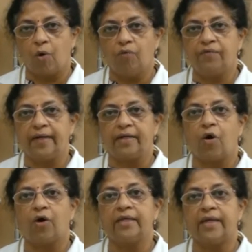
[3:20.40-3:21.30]
COVID
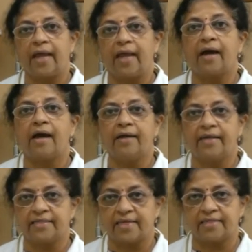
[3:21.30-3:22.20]
or in
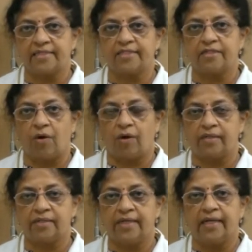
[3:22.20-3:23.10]
ARDS as it is
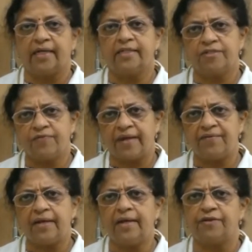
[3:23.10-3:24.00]
called, it is very,
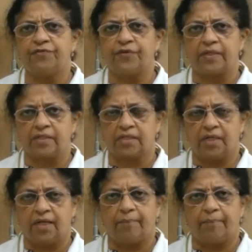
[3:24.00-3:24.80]
very different.